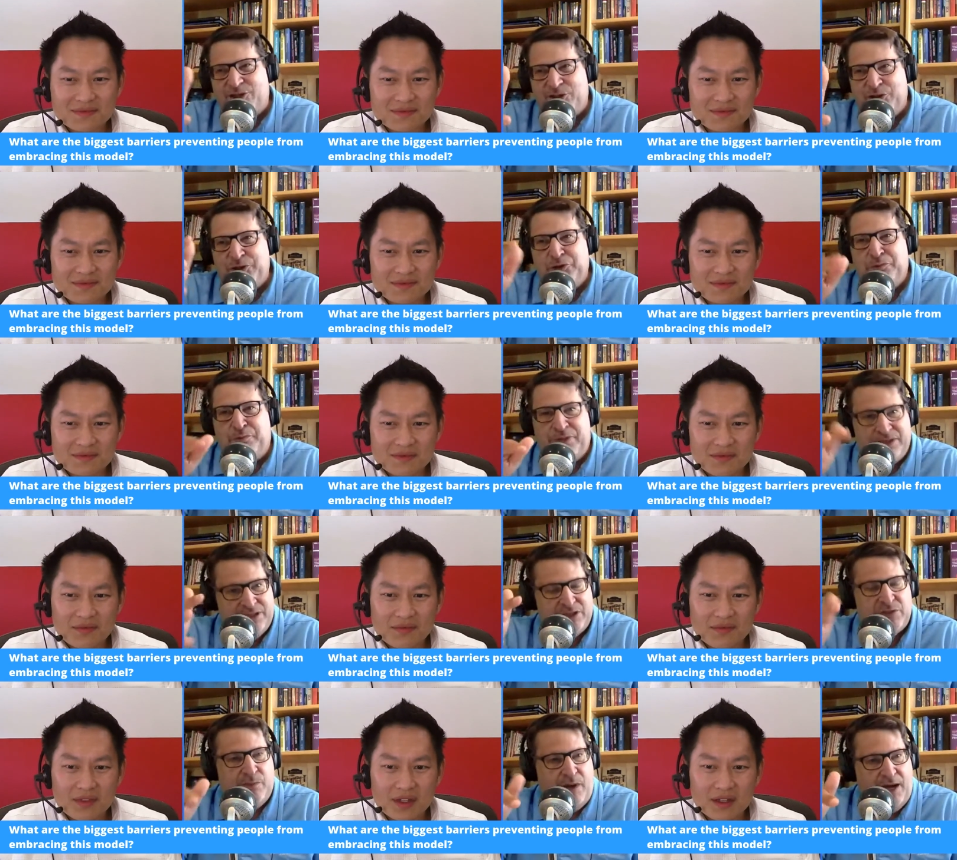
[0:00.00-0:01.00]
Speaker 1: too
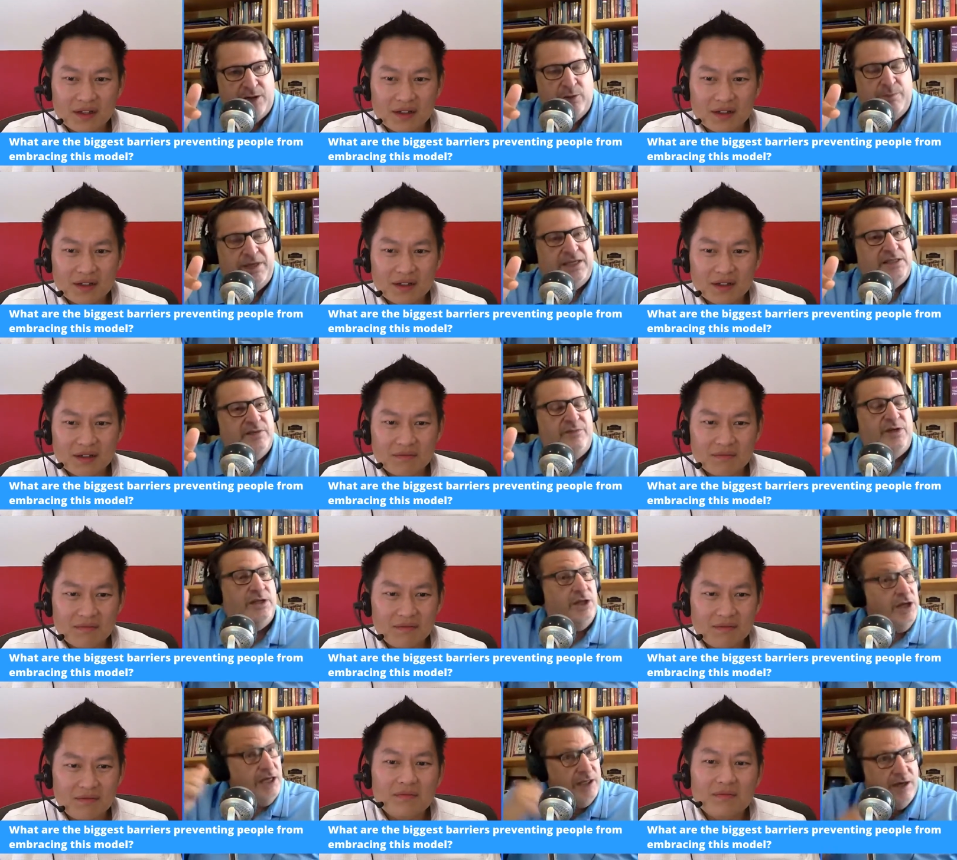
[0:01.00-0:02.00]
business model because if you
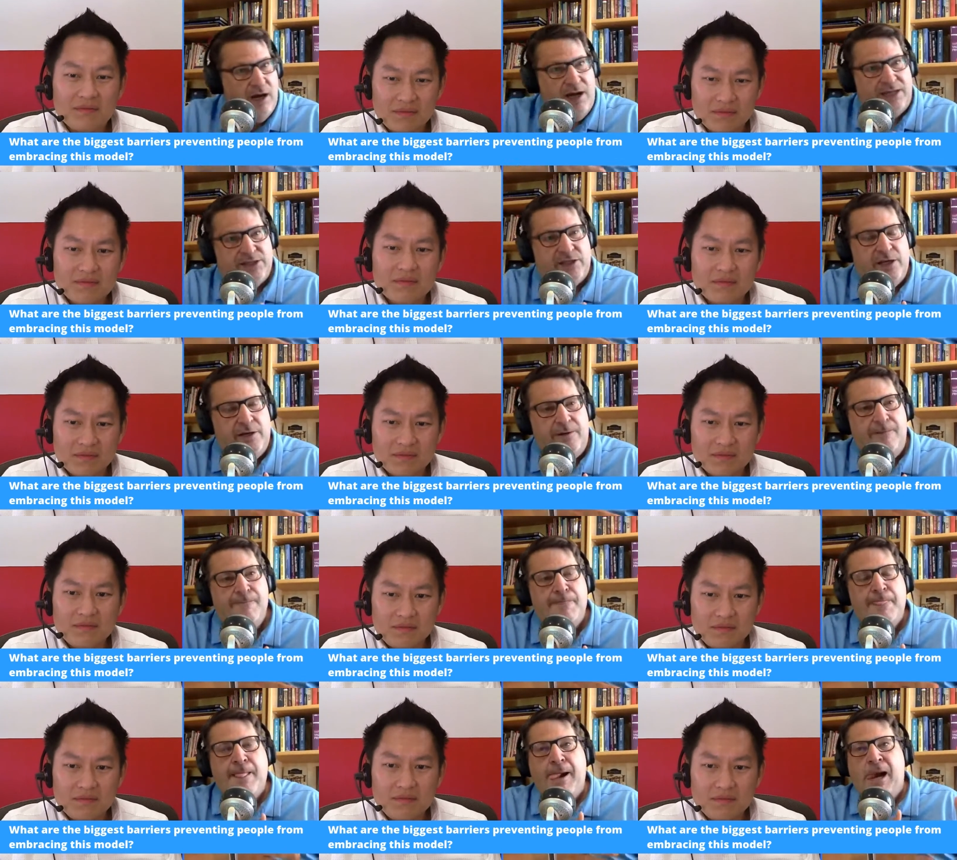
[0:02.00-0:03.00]
look at costco
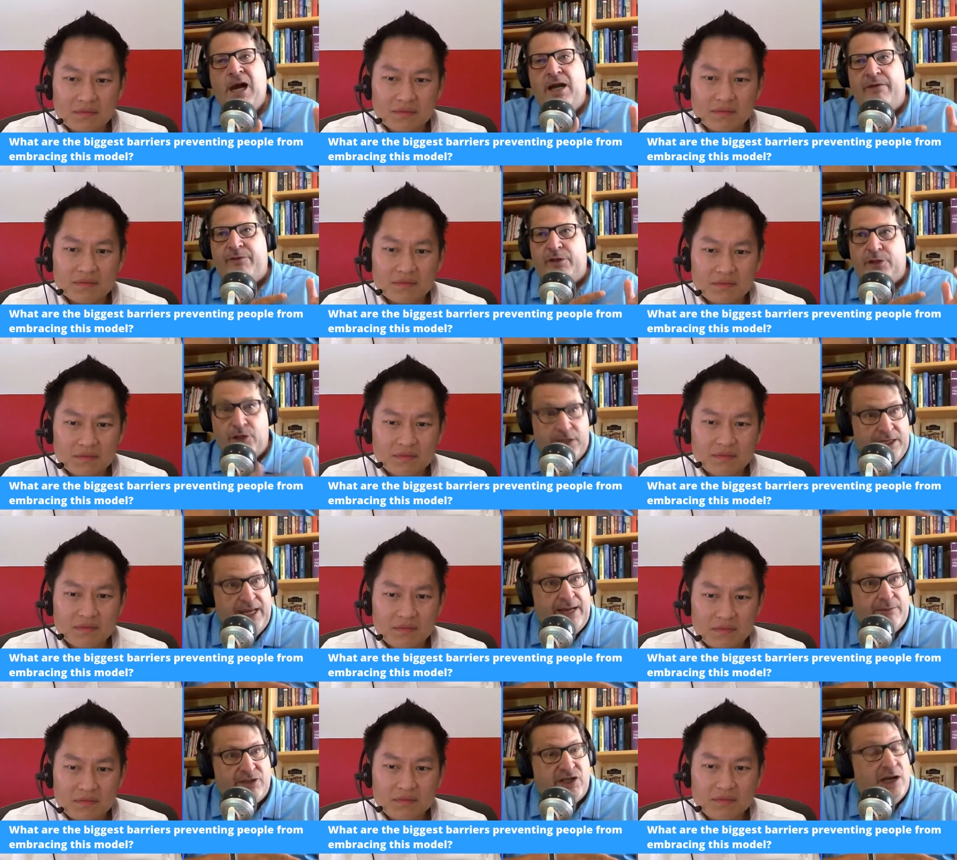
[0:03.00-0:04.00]
if you look at
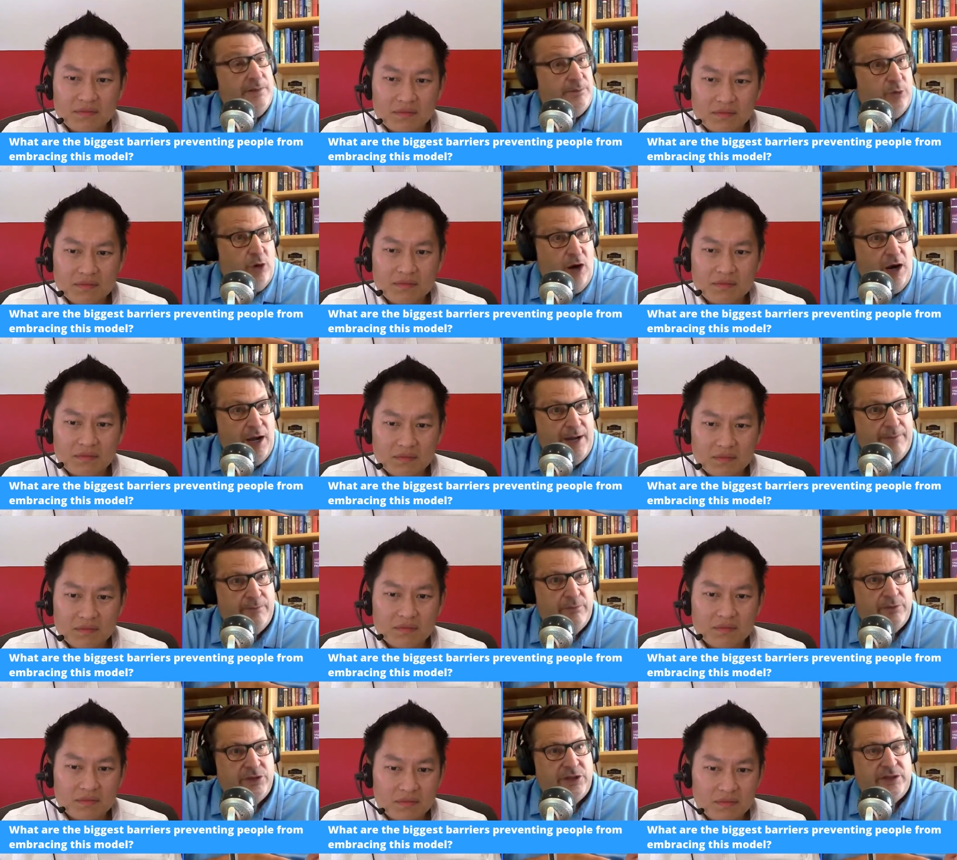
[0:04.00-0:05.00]
amazon prime
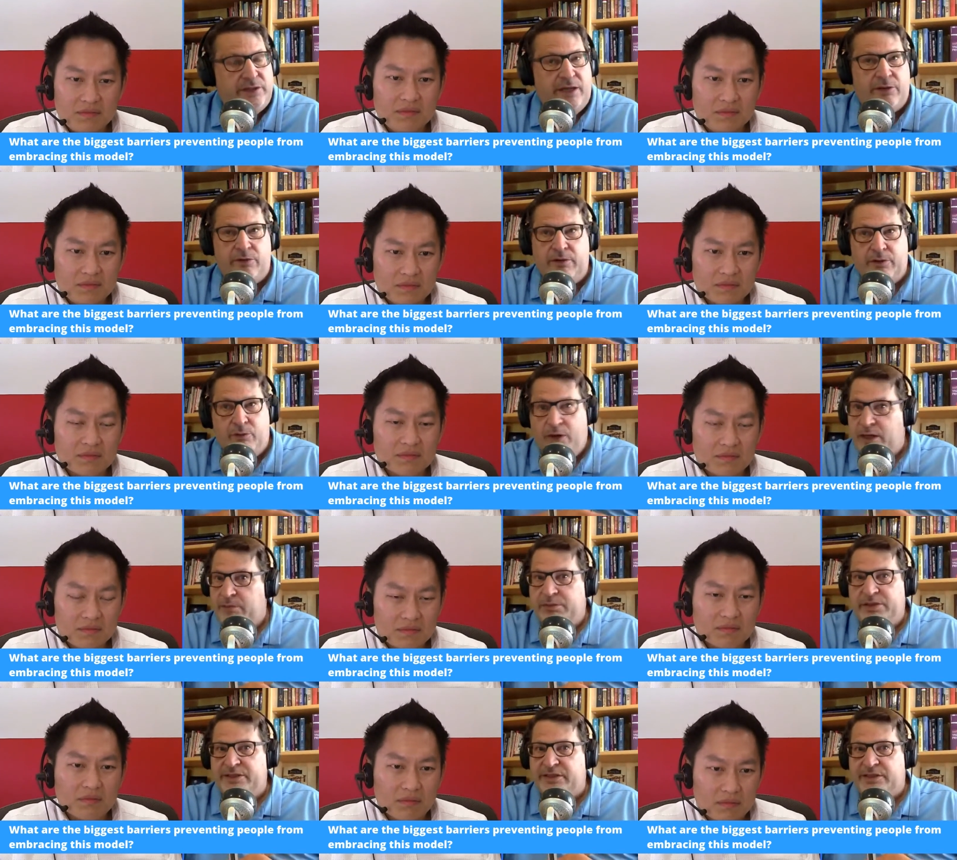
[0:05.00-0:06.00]
which is another
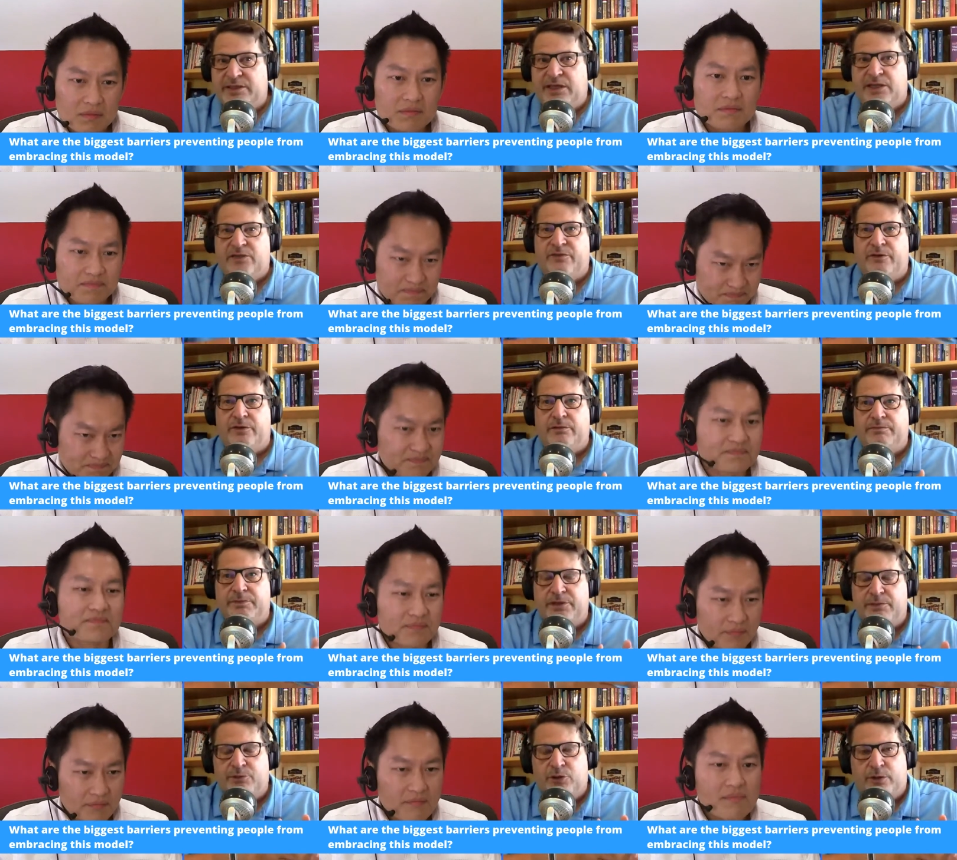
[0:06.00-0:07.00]
incredibly successful
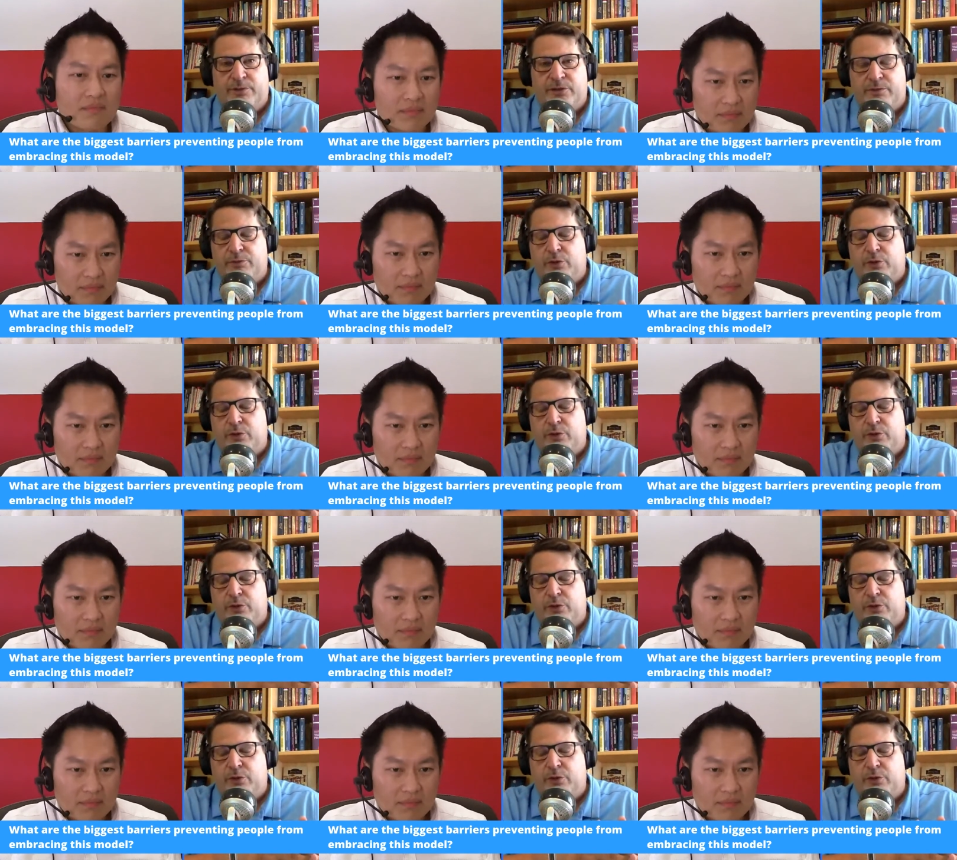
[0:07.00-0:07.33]
subscription